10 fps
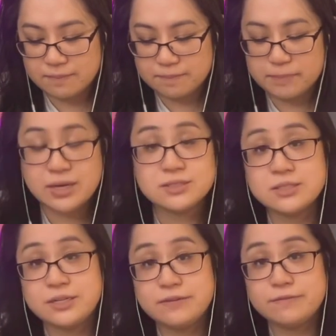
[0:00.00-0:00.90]

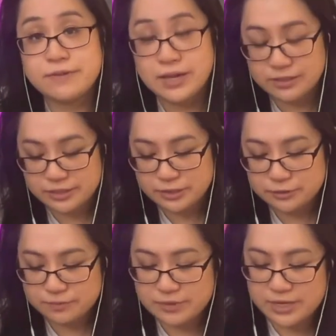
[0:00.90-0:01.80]
positive value,
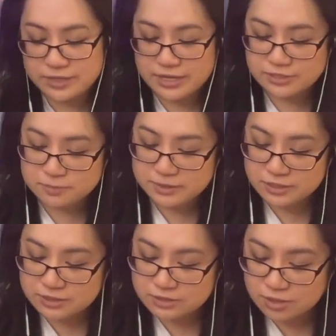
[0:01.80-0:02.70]
and that's
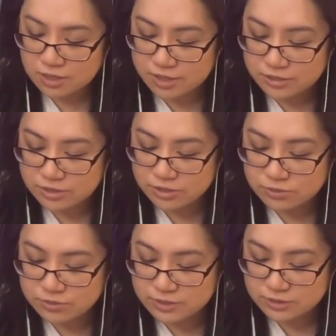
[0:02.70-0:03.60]
because on the
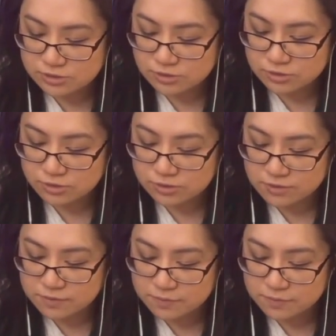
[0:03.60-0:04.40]
unit circle,